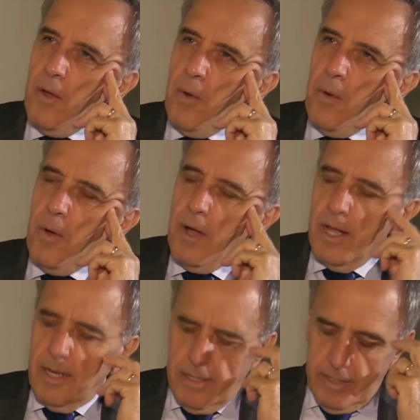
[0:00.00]

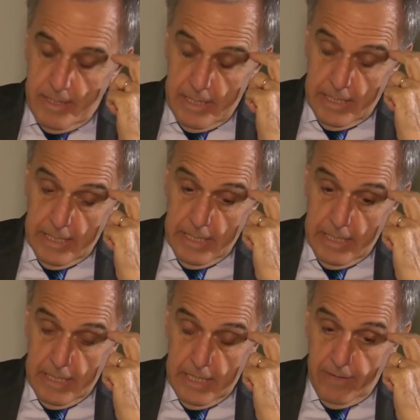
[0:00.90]
Well,
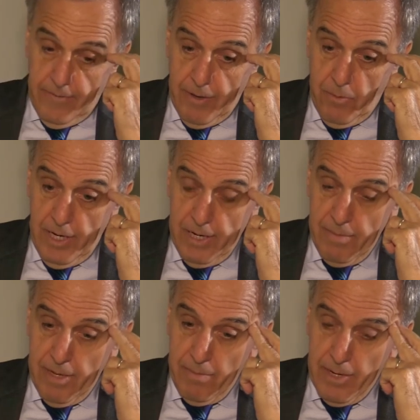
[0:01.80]
if I well
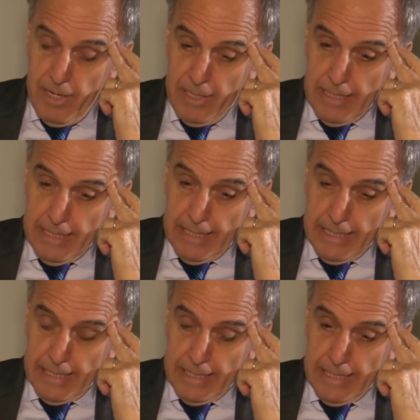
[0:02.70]
remember,
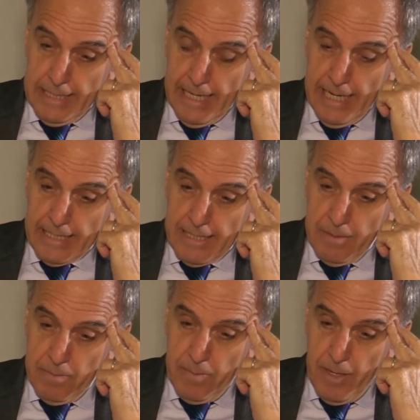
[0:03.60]
that
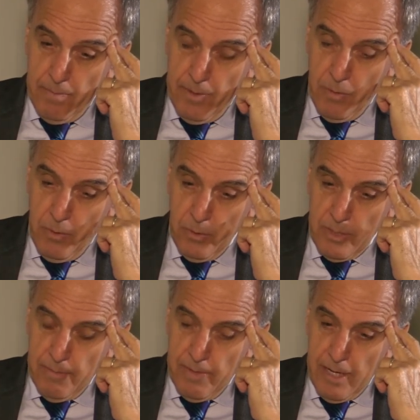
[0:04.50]
paper
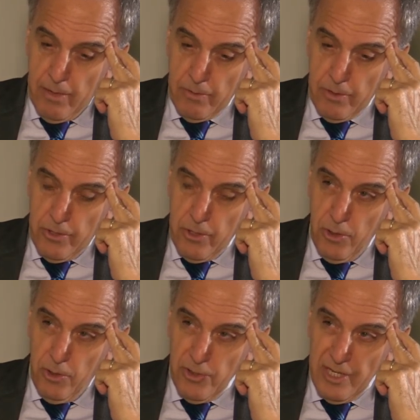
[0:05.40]
was about
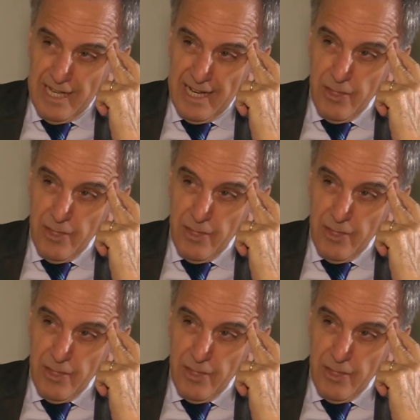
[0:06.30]
theological